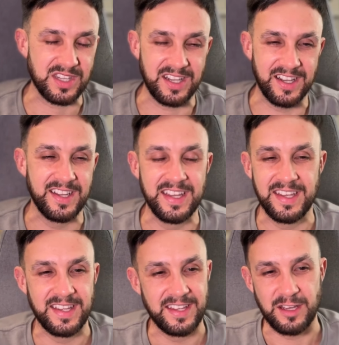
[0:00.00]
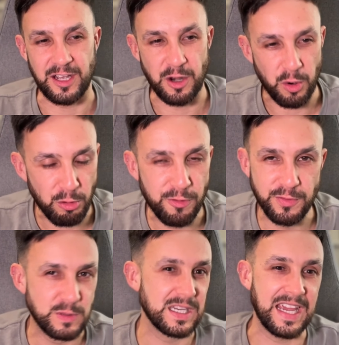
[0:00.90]
an
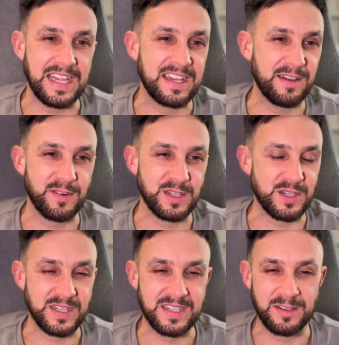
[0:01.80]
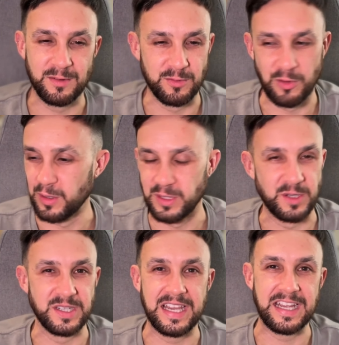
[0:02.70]
awful take? Have I just ruined
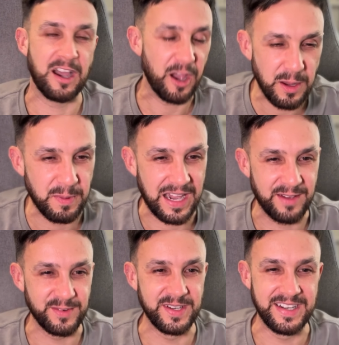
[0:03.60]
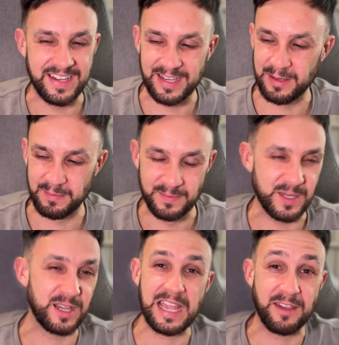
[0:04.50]
your day? I hope I haven't.
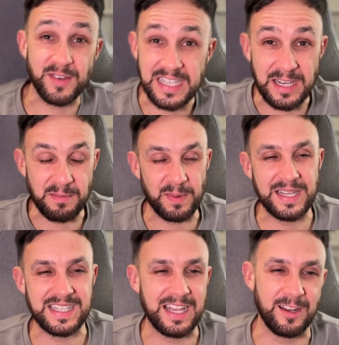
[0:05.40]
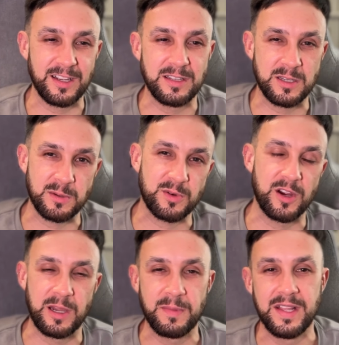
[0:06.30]
So yeah, if I didn't, please hit like and
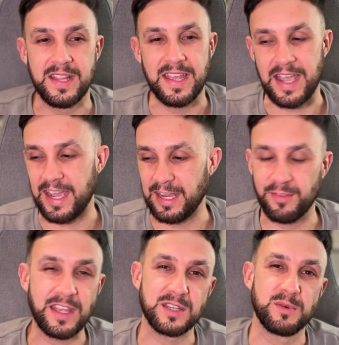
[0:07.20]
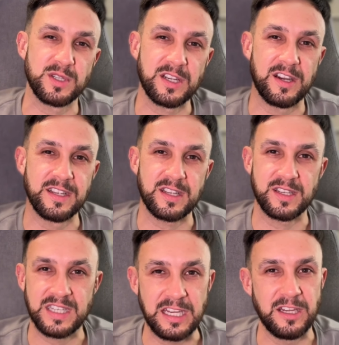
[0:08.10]
subscribe. And thanks for watching, guys. I'll
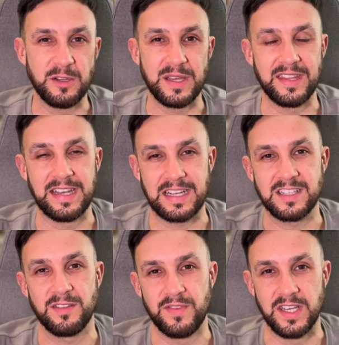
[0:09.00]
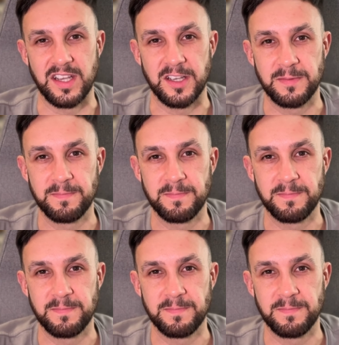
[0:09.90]
see you in the next video.